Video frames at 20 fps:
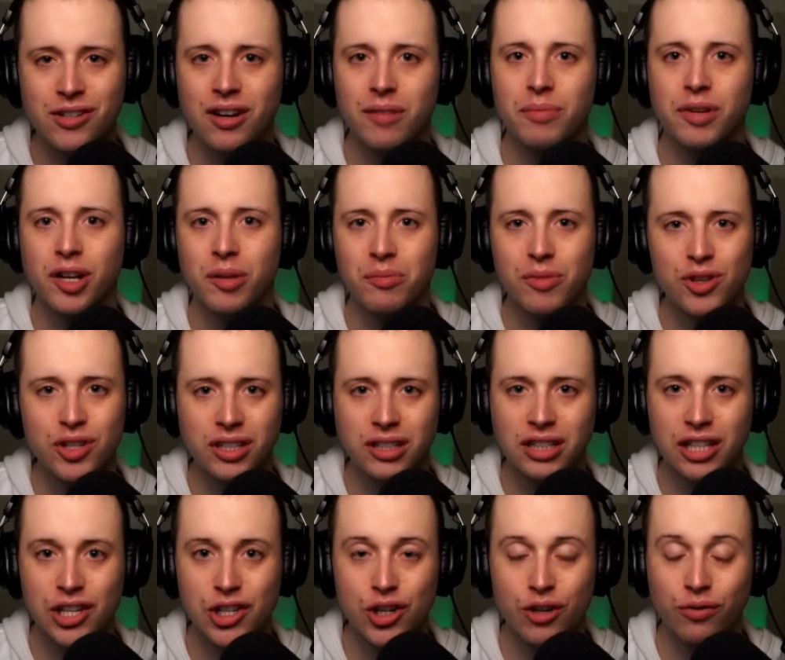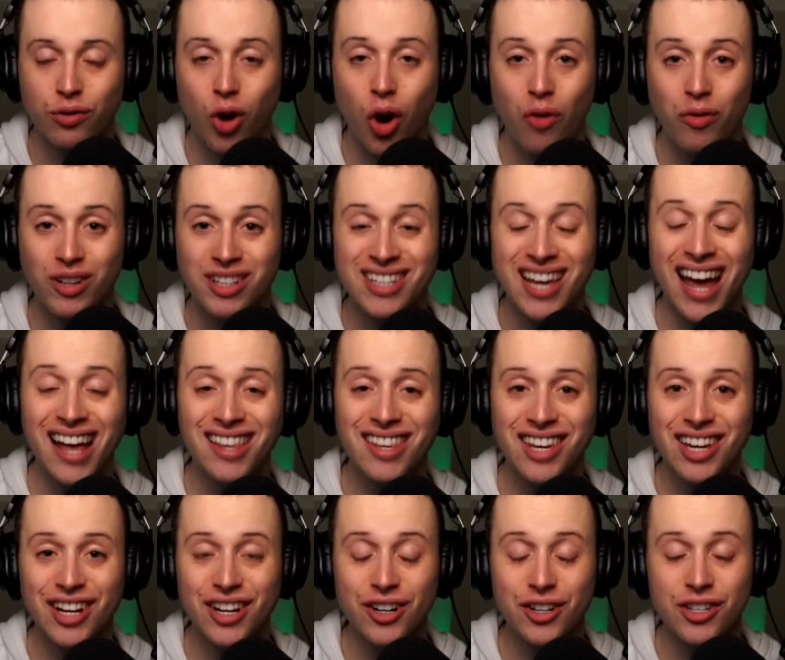I've been a music teacher for over 10
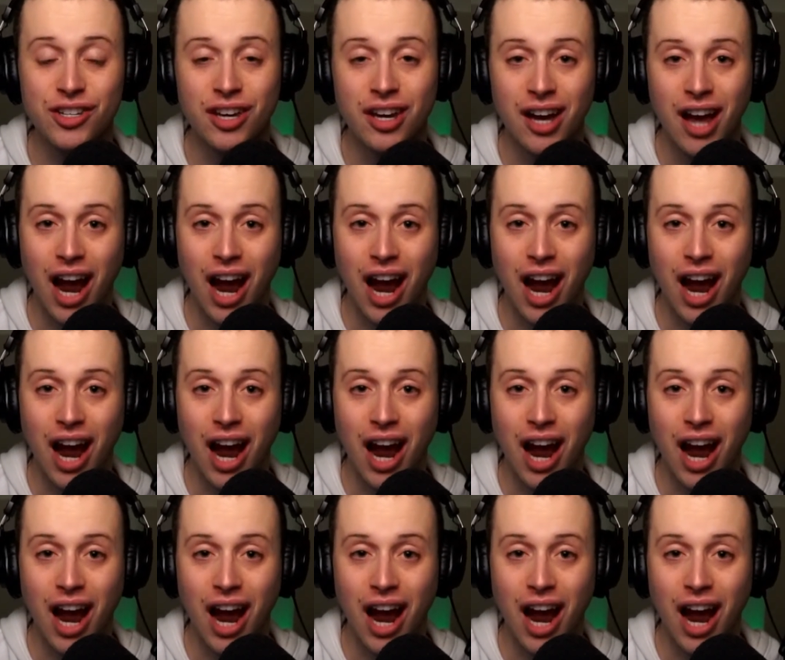years.